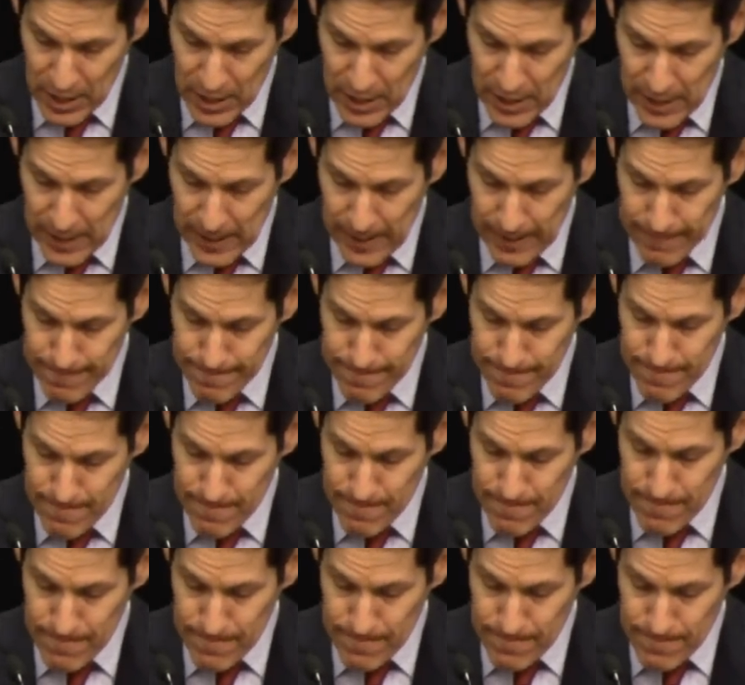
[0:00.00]
uh,
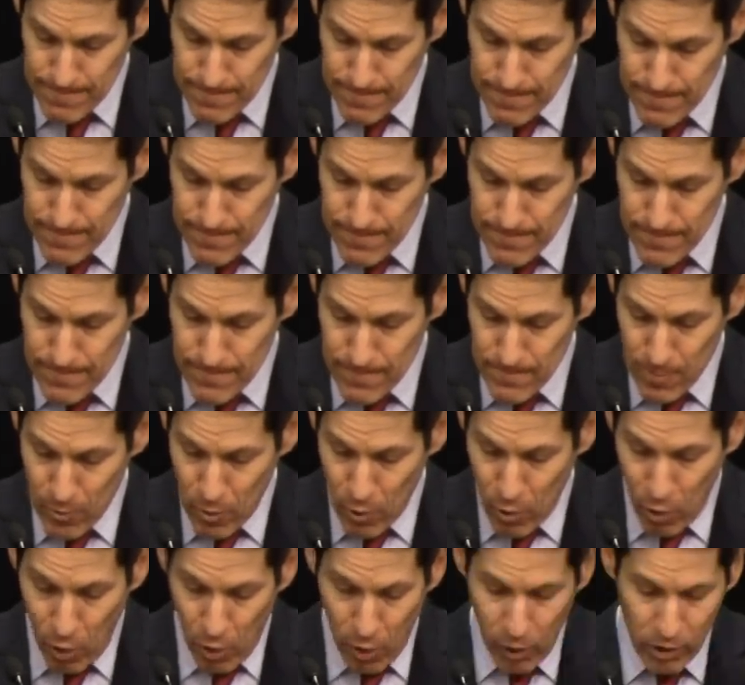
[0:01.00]

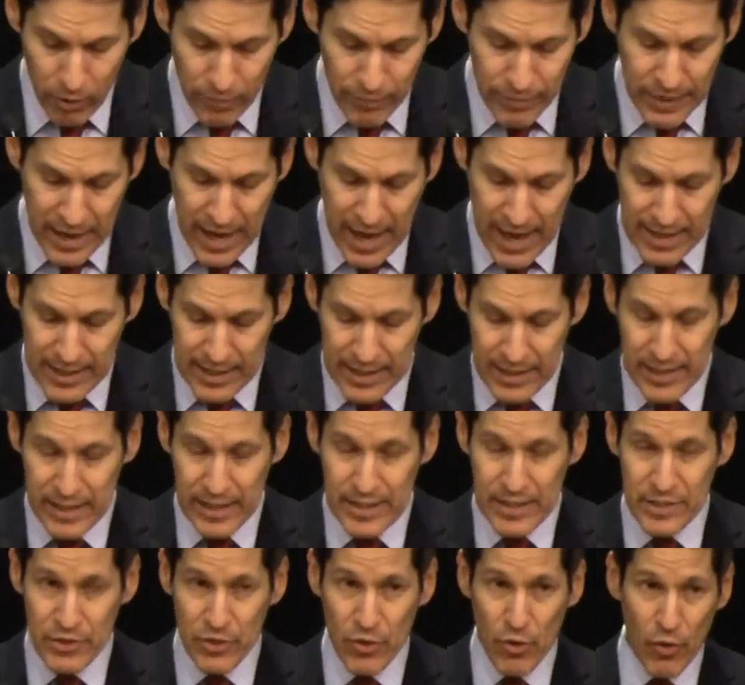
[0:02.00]
all of that
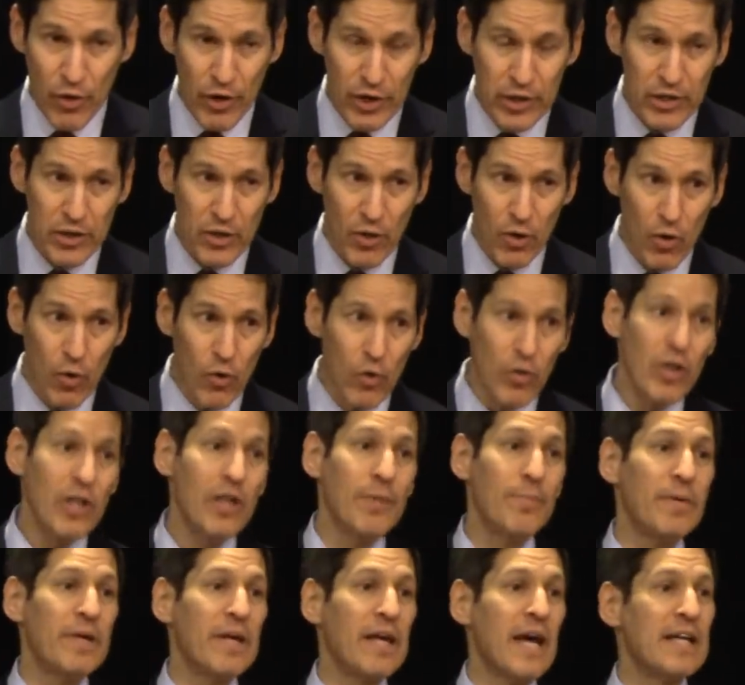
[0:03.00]
is going to only
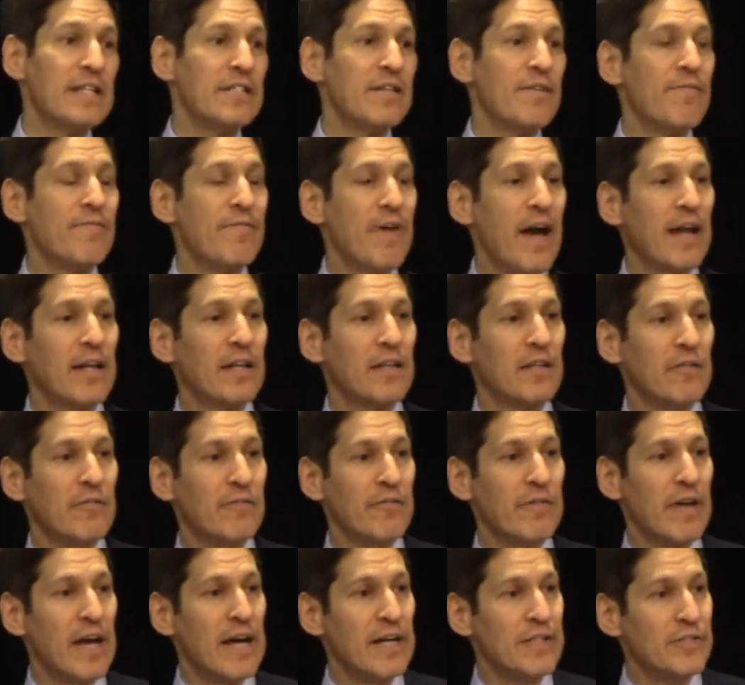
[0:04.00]
be as effective
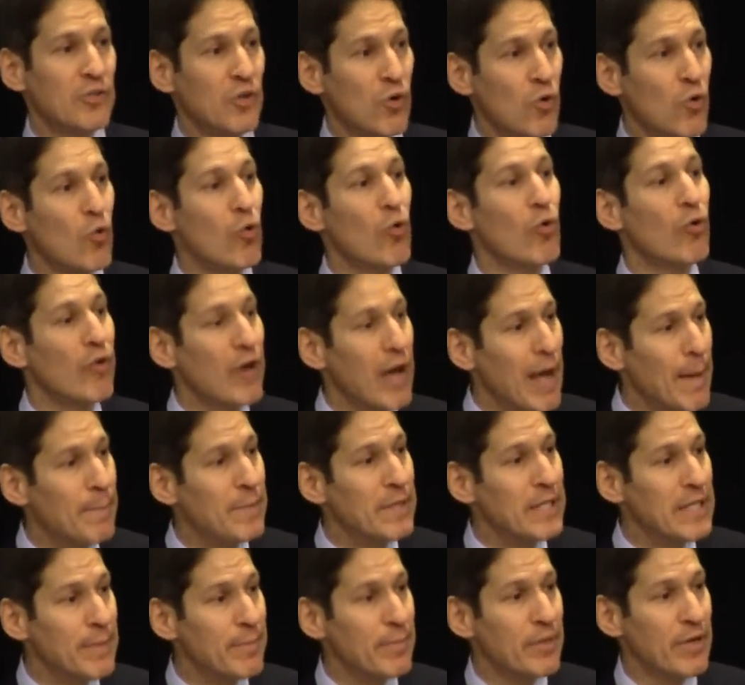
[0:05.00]
as core
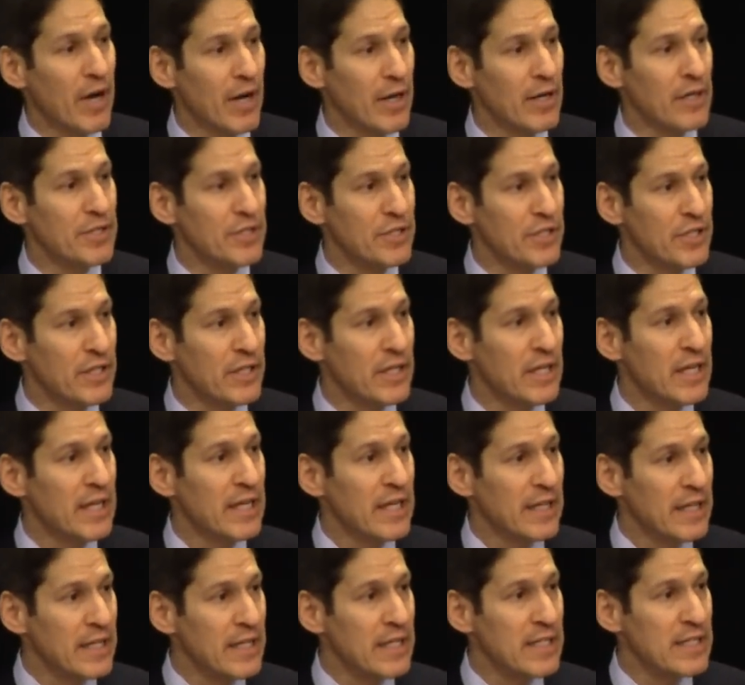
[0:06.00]
epidemiology
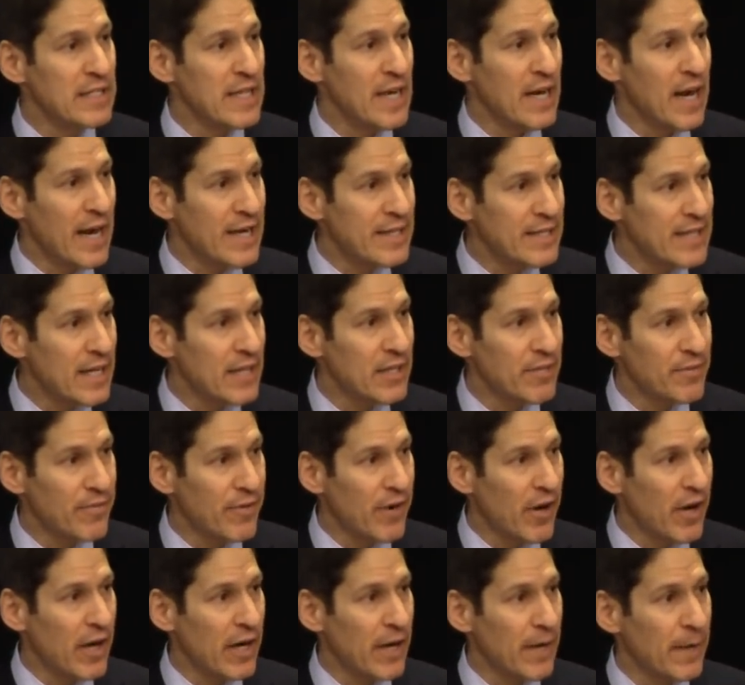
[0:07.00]
is at
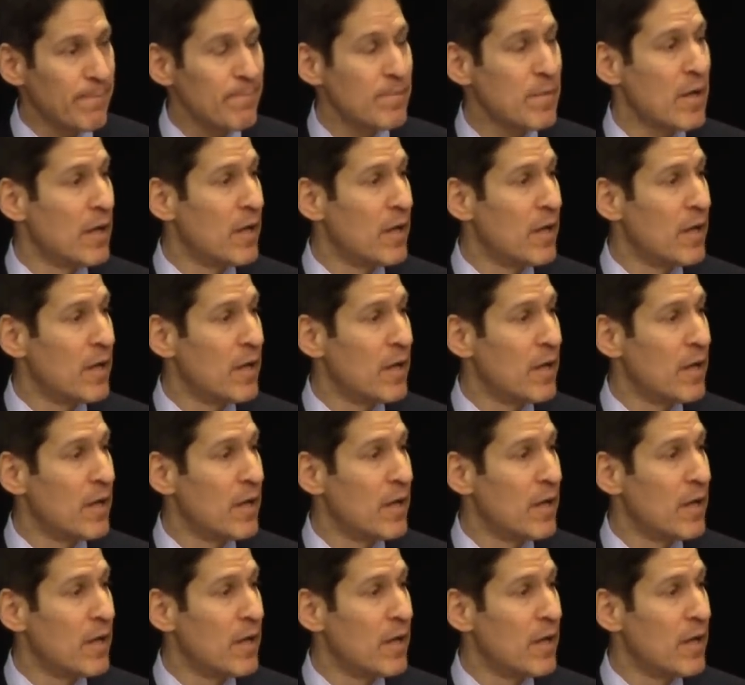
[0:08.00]
identifying